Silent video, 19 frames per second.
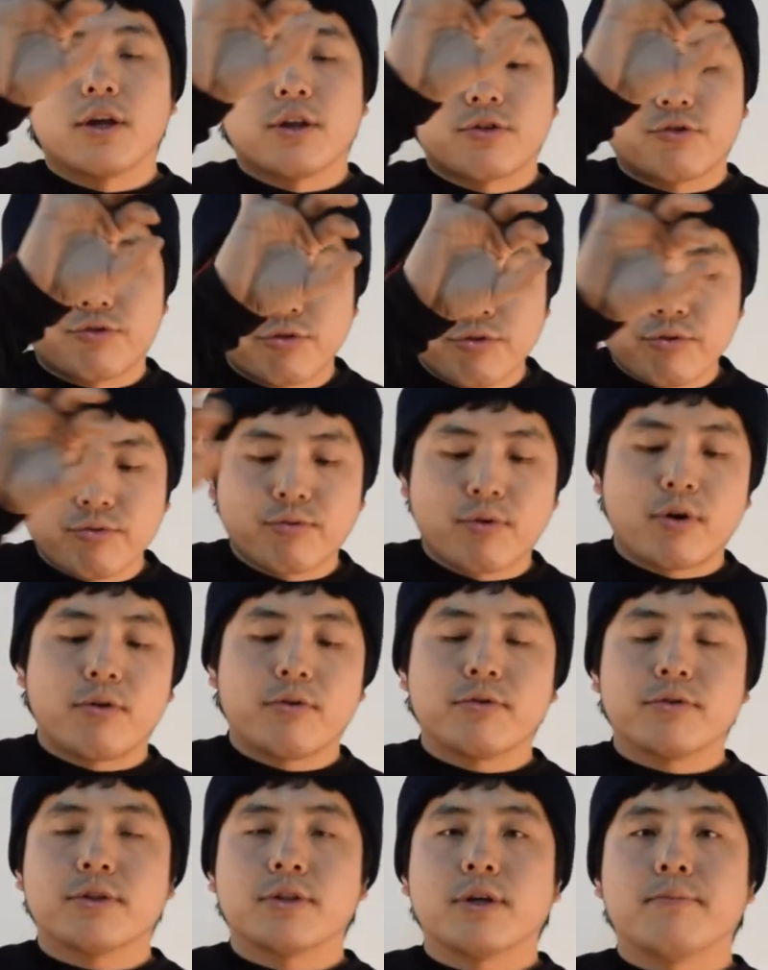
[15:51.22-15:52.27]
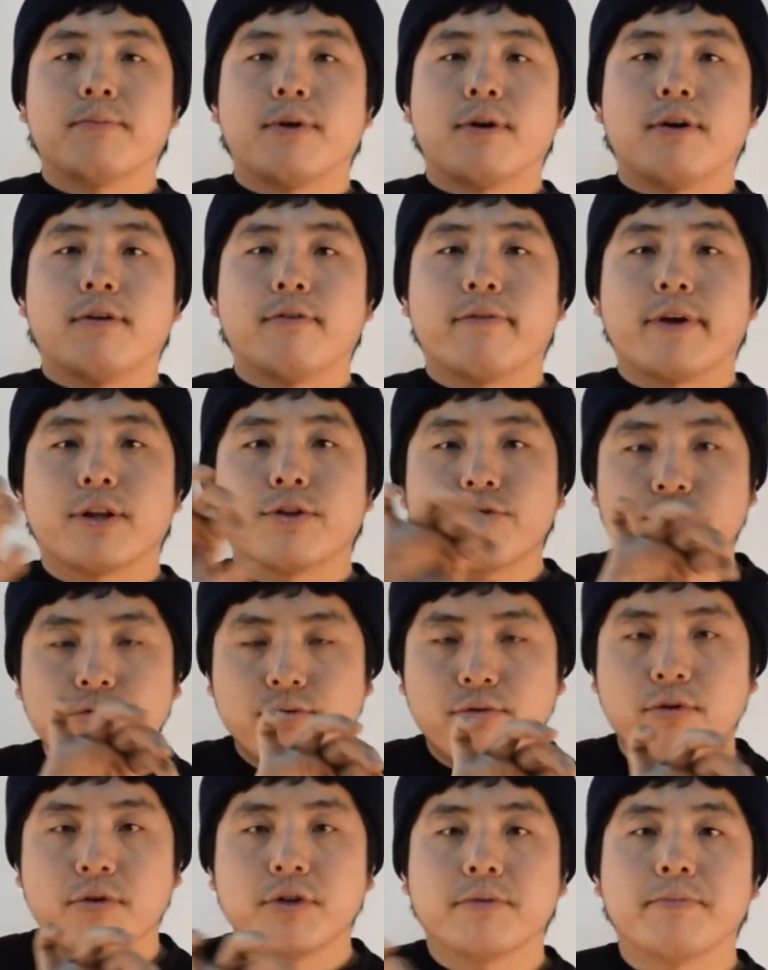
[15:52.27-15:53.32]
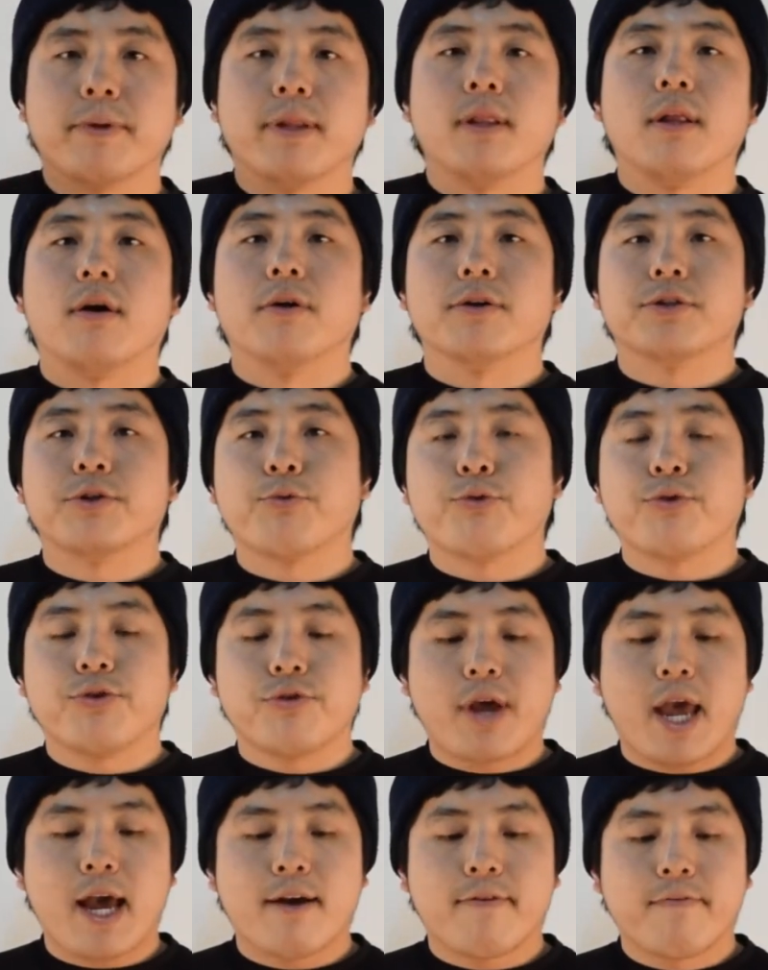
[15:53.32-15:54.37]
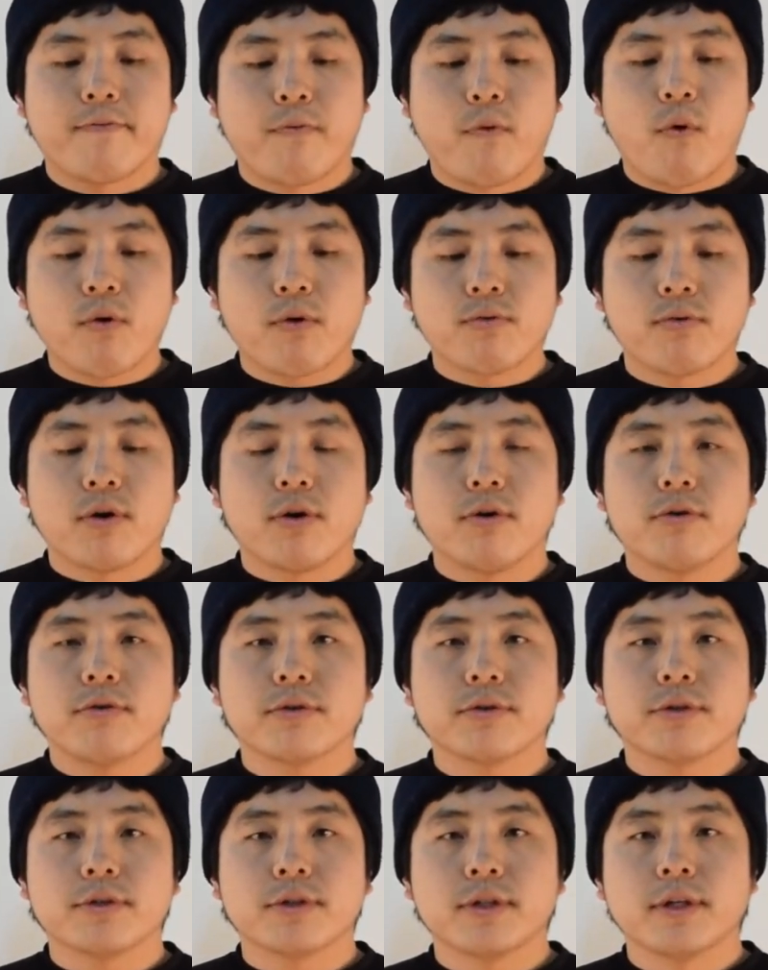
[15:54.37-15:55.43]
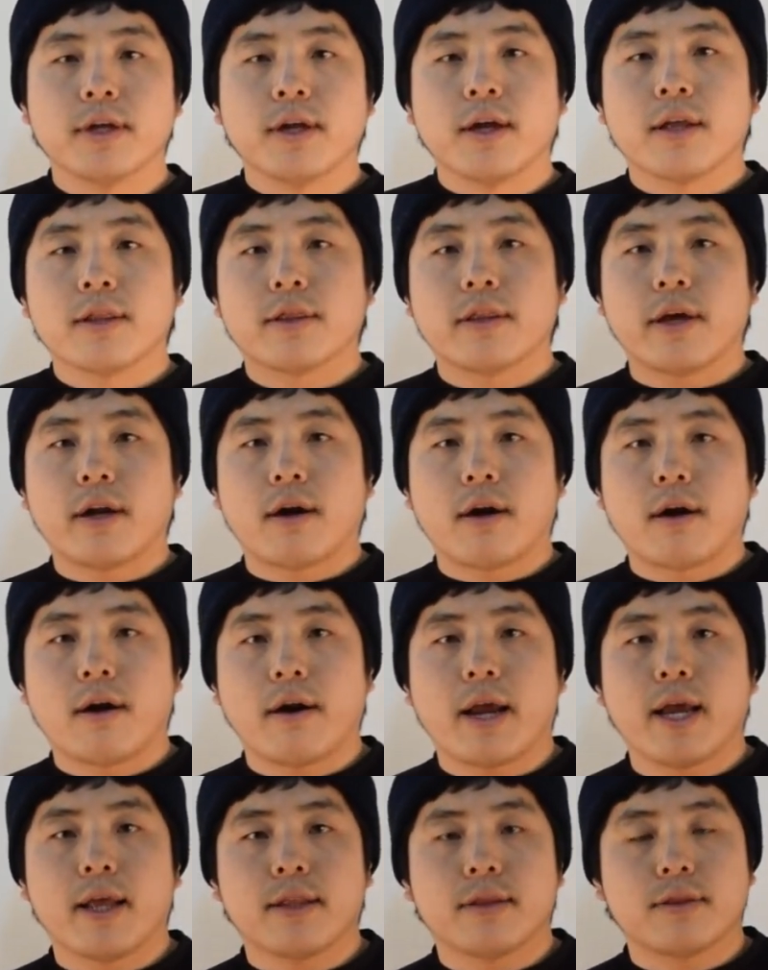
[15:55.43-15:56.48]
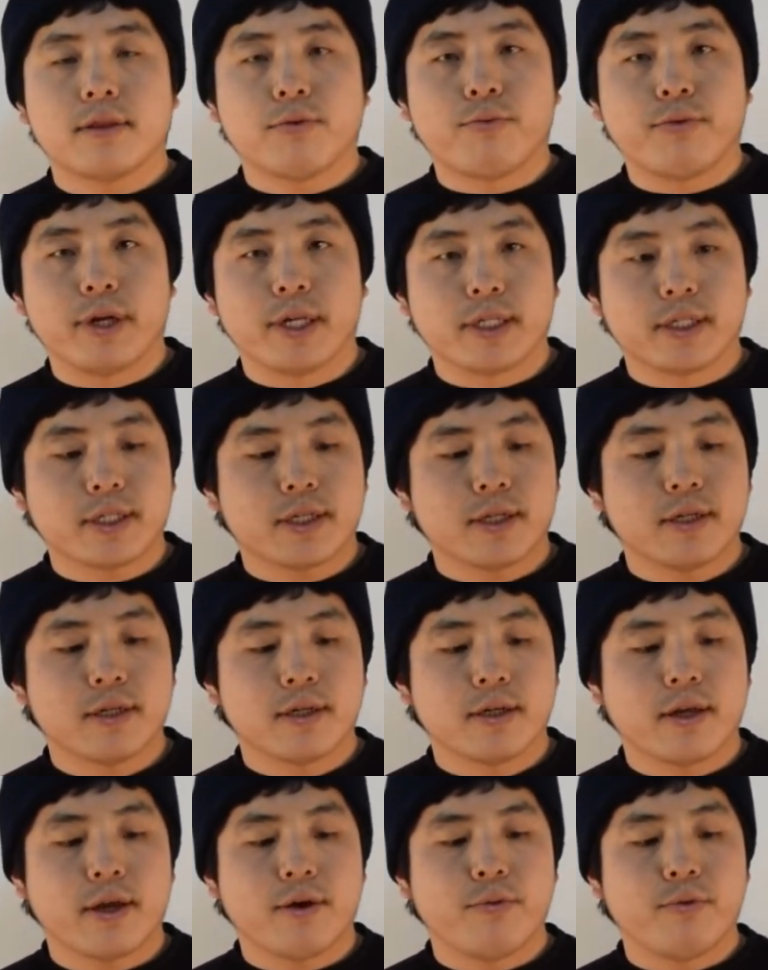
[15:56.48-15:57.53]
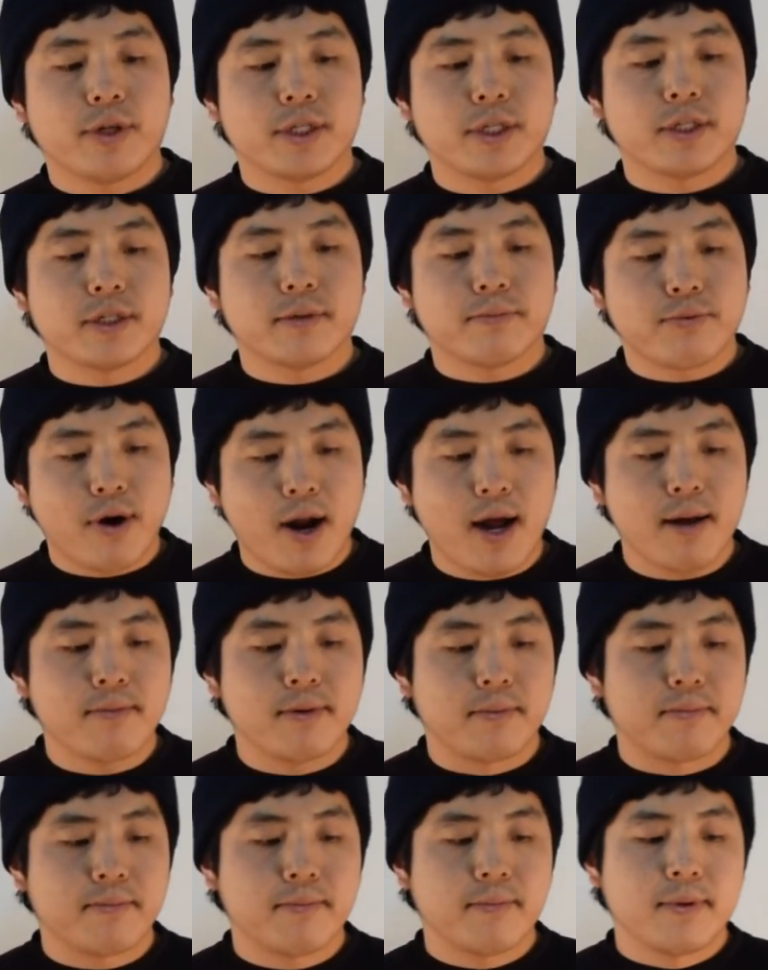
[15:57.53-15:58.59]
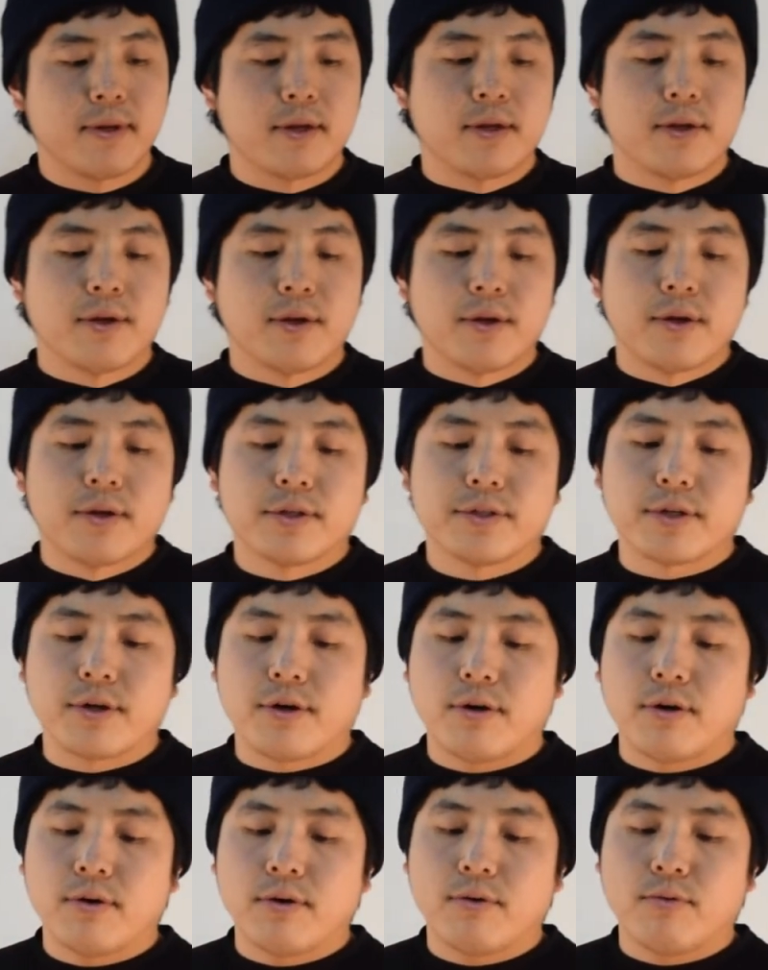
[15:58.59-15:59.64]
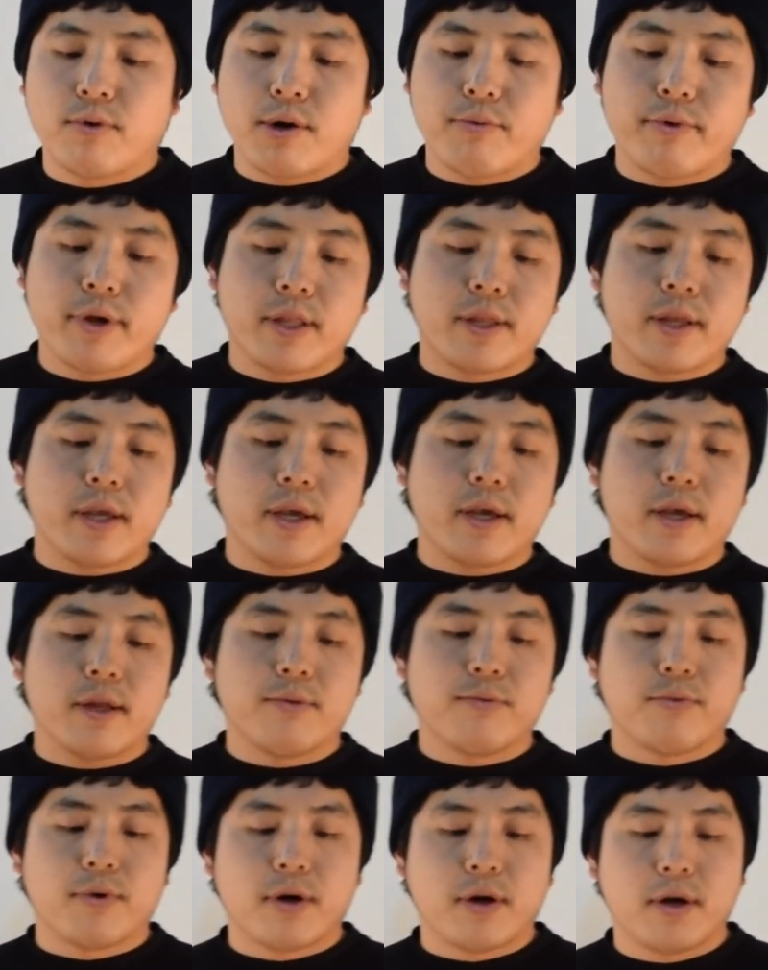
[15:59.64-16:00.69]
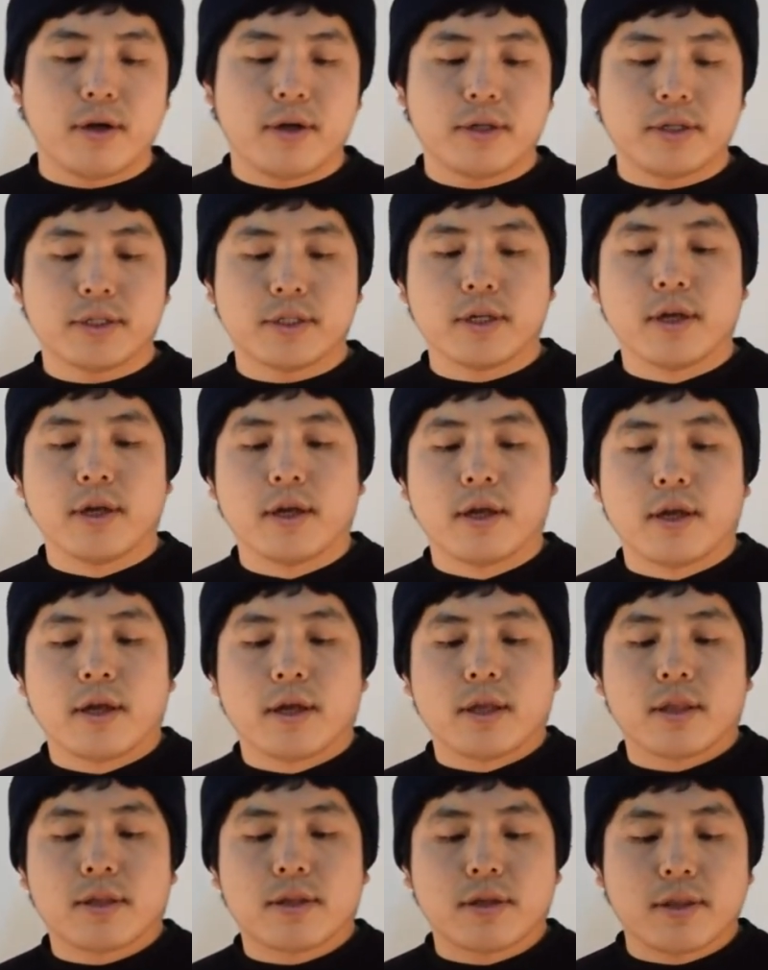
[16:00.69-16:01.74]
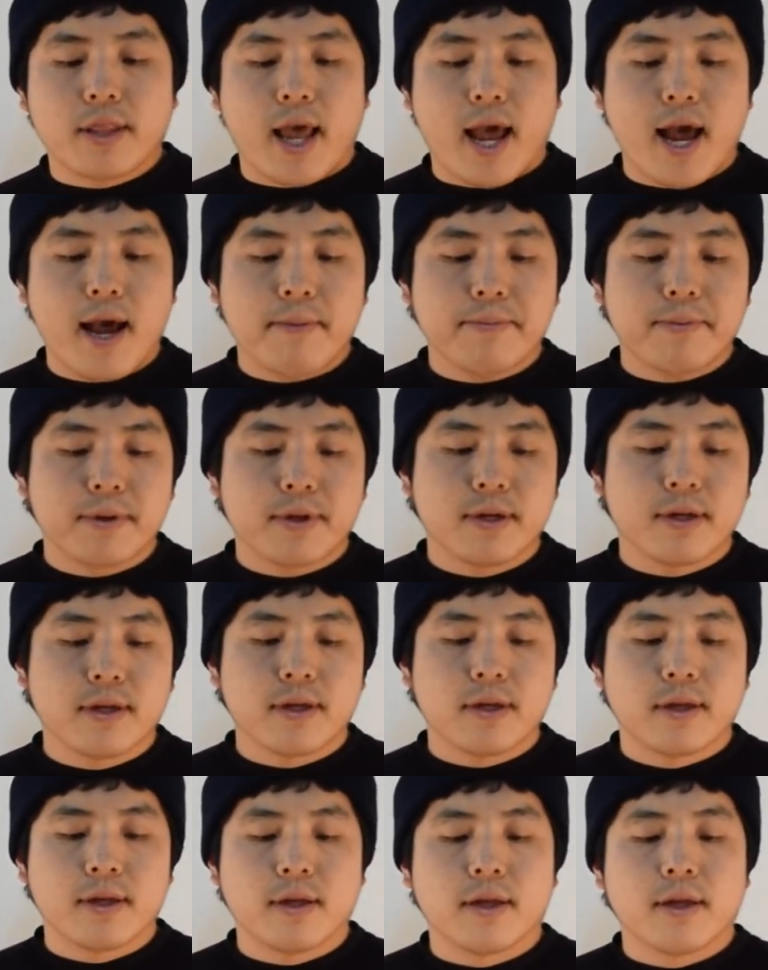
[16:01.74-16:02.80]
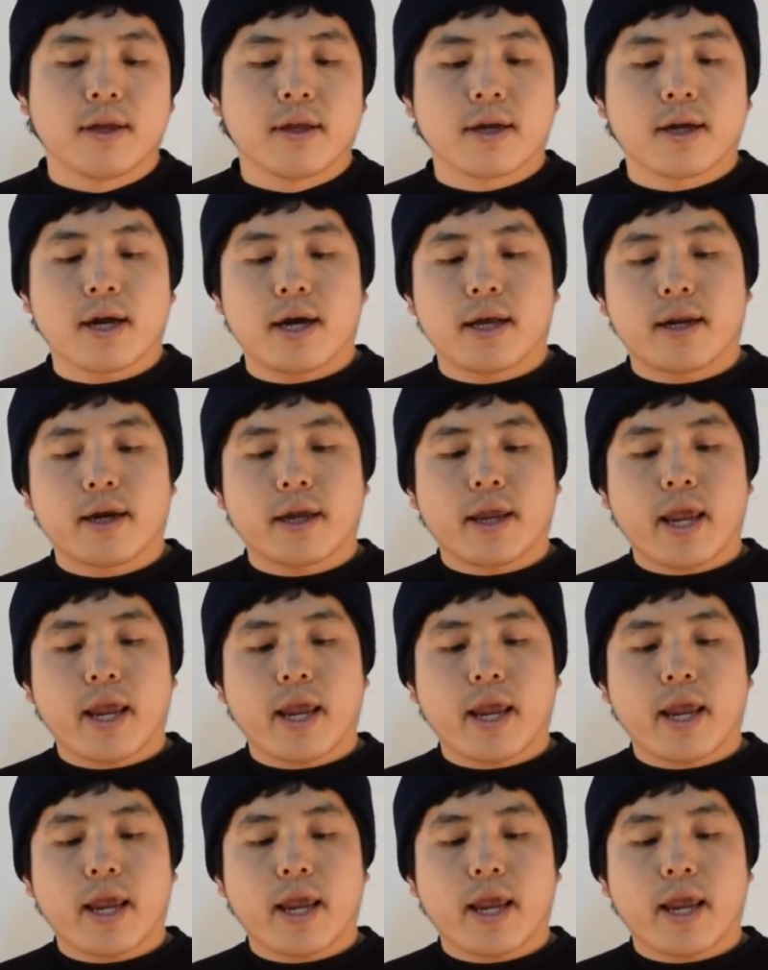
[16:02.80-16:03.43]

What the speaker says: 2 rows above and 2 rows below. So you have 4 rows that are at the risk, which is a problem. So what we did was the NAB kind of